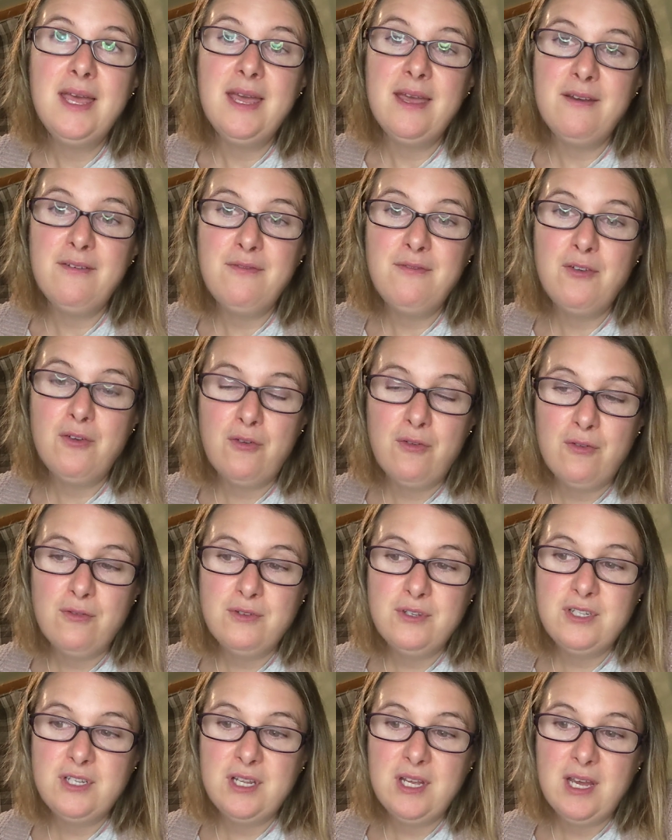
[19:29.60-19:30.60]
If
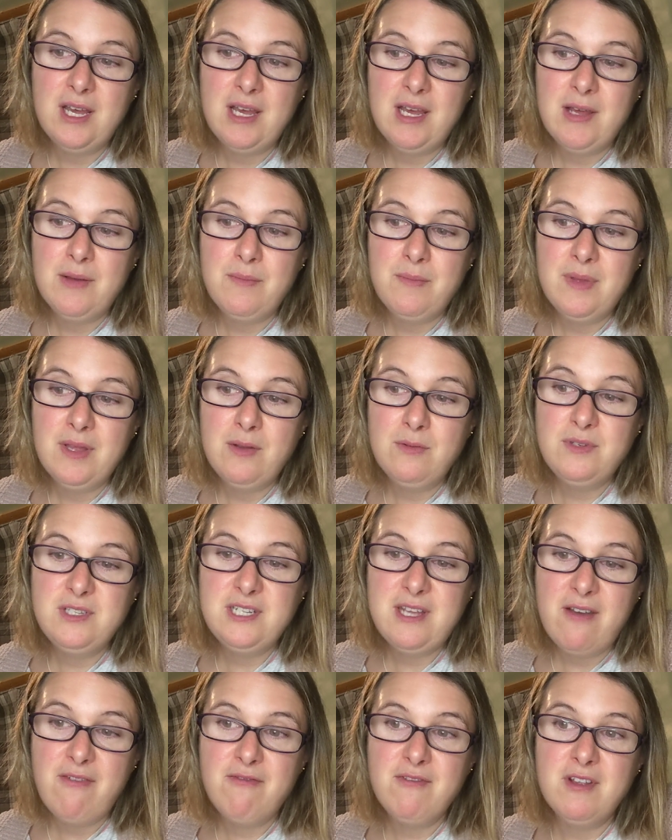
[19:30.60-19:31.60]
not, it will
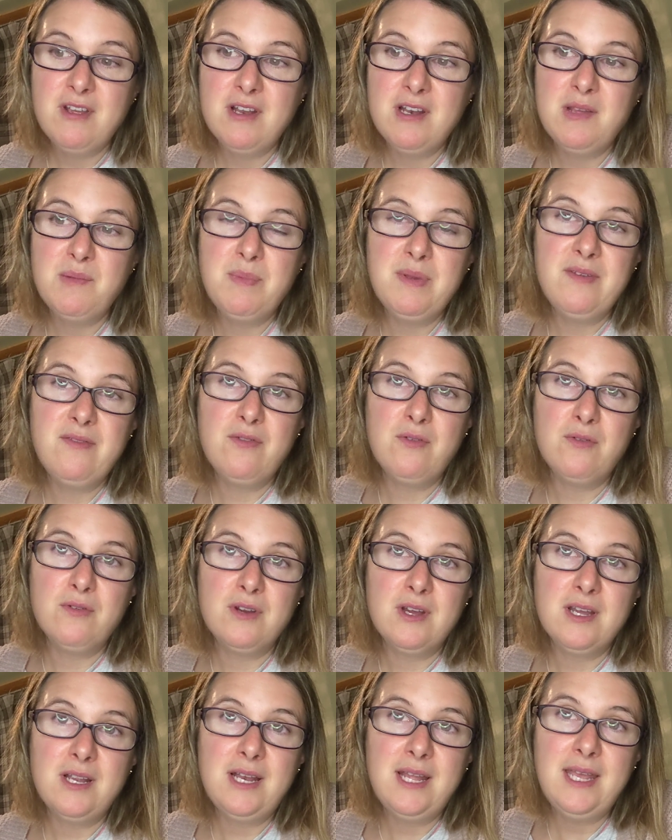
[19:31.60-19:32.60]
definitely be
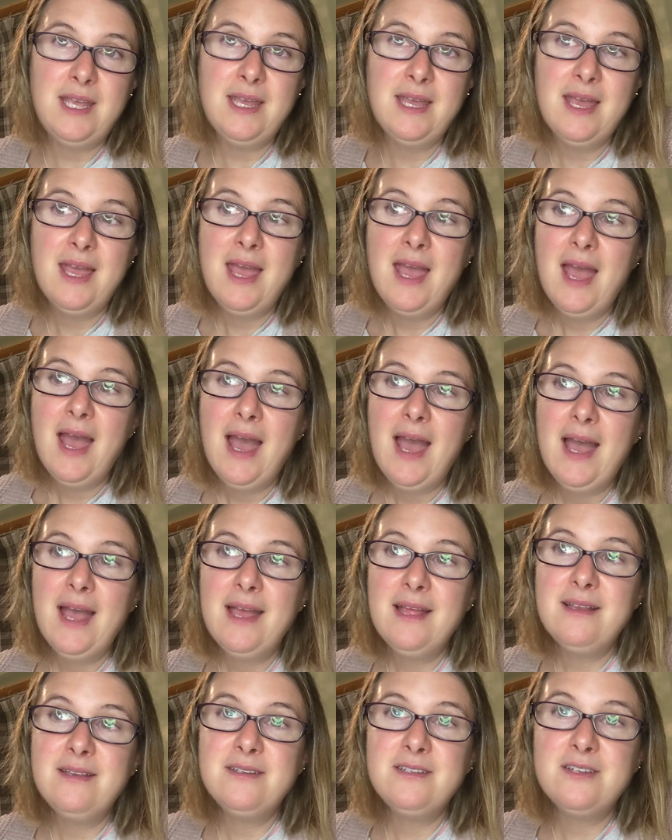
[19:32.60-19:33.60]
fortnightly,
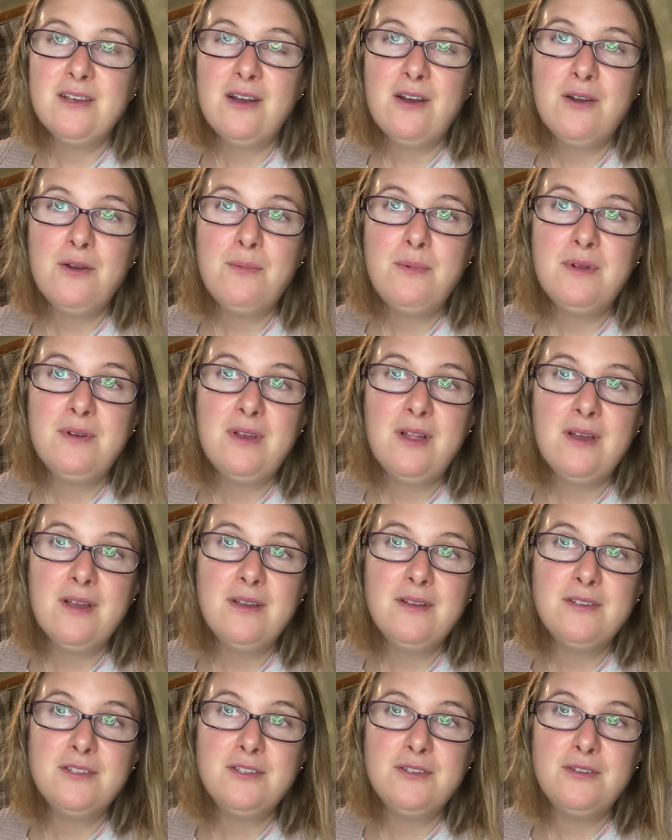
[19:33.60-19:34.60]
and I would
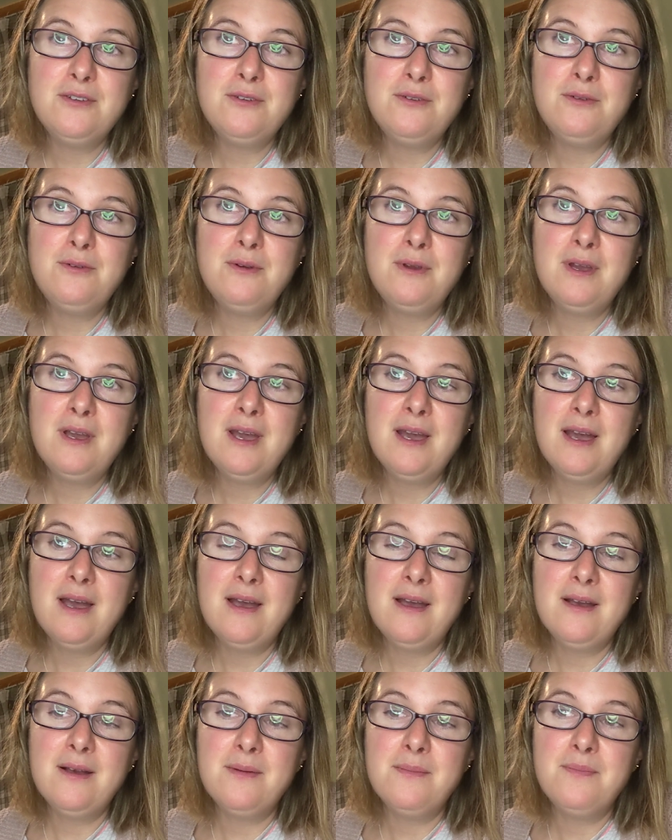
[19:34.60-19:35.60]
like to
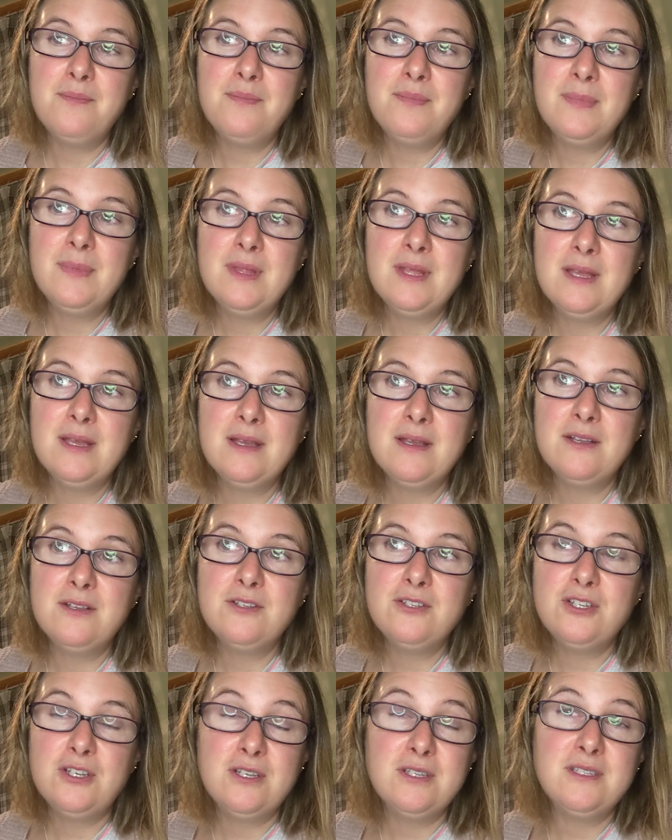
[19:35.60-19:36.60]

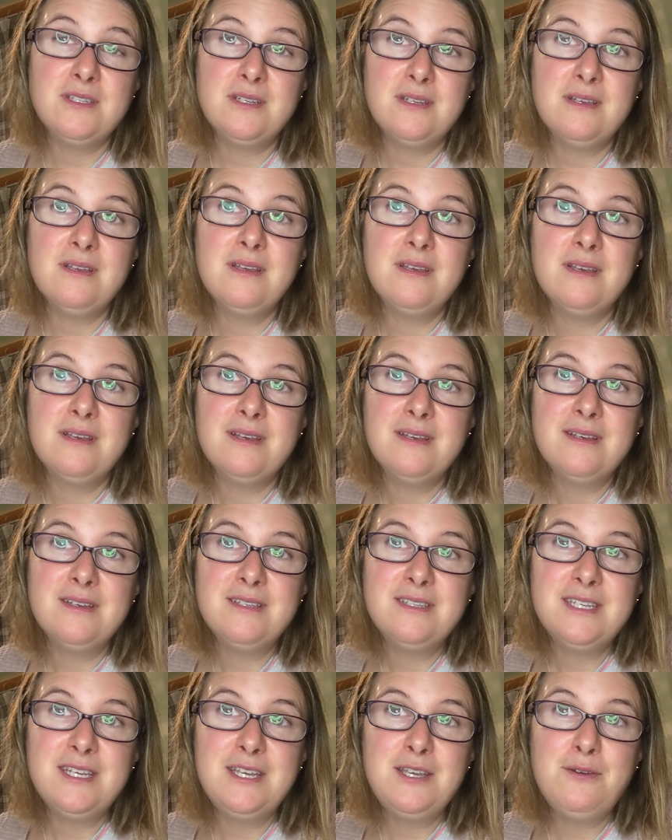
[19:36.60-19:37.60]
just
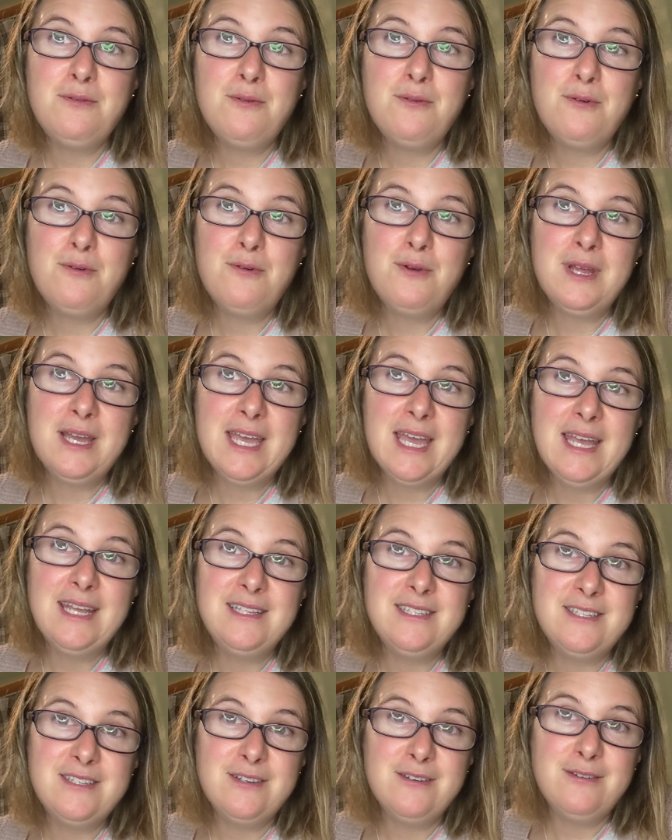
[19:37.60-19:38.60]
see you all
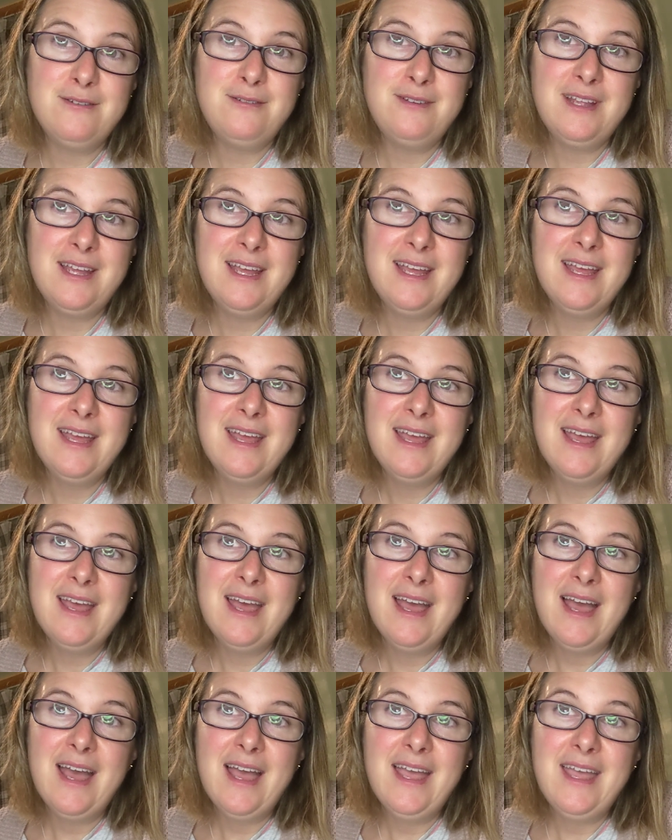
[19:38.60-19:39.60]
again soon
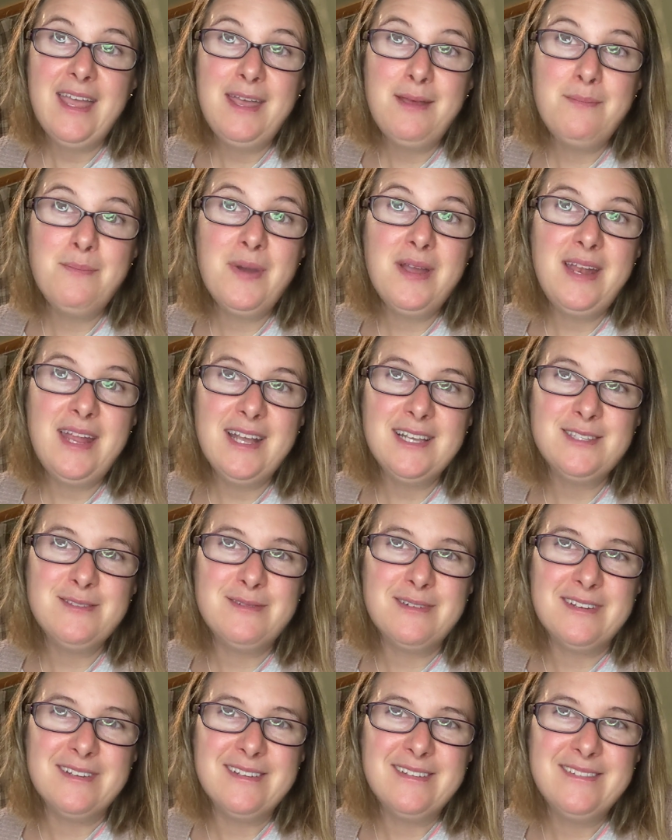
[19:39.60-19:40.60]
in my
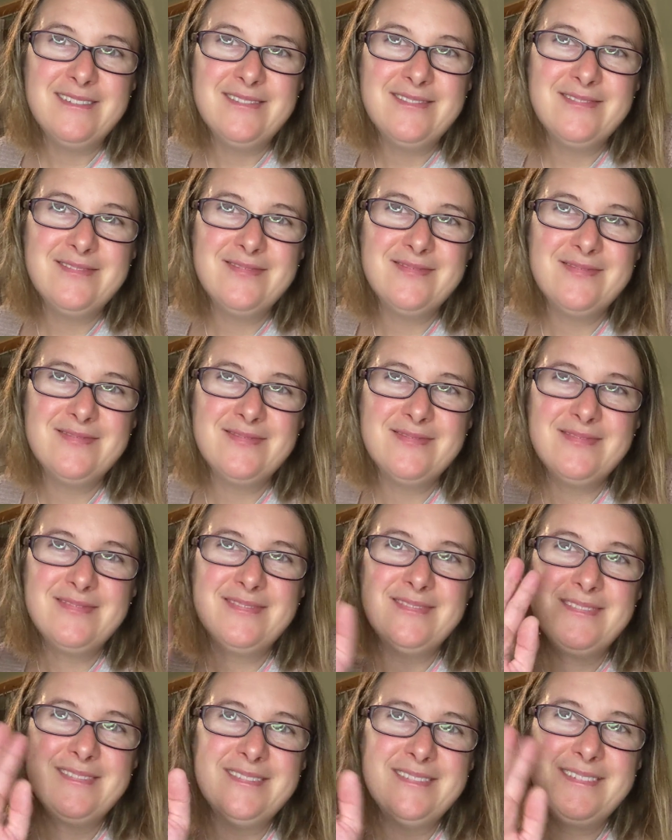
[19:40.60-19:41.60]
next one.
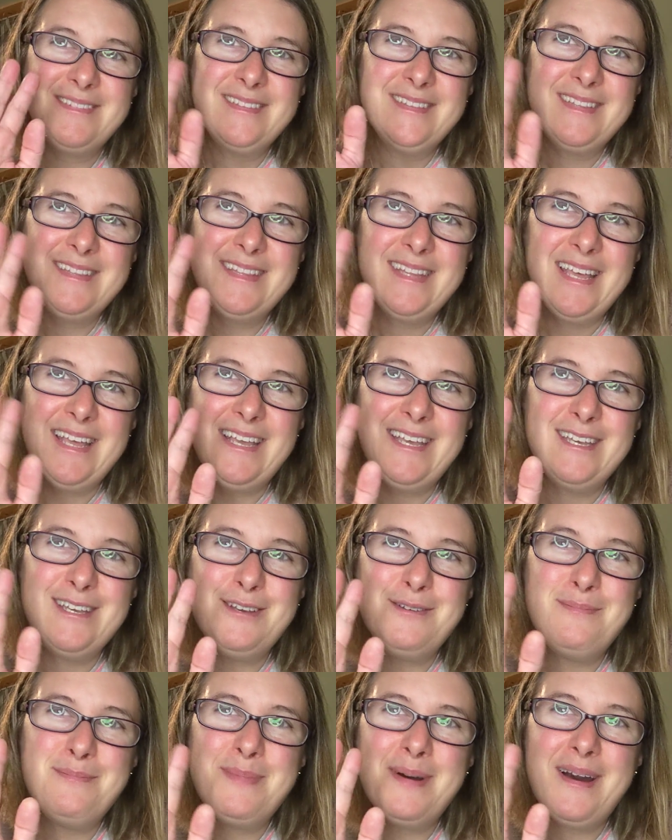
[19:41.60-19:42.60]
Thank
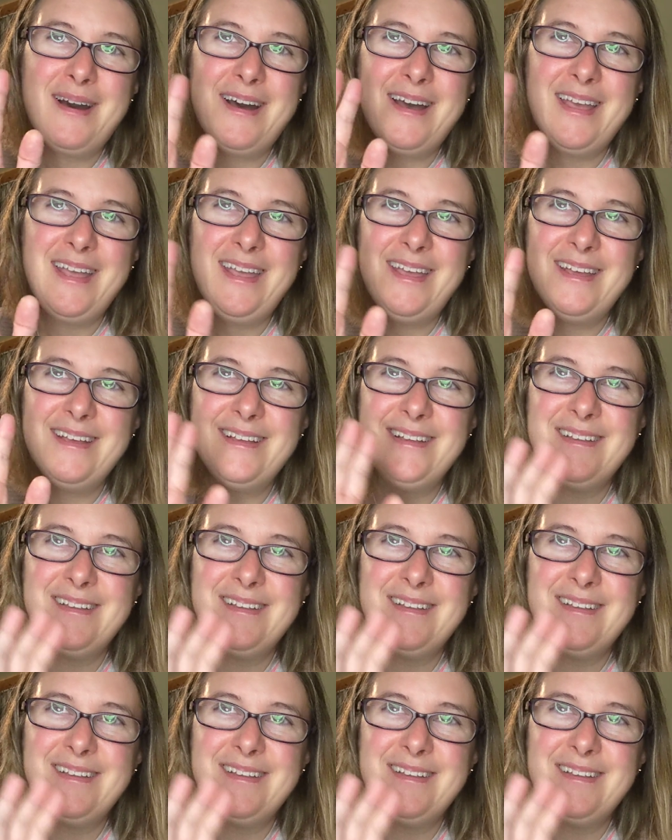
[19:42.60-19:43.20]
you, bye.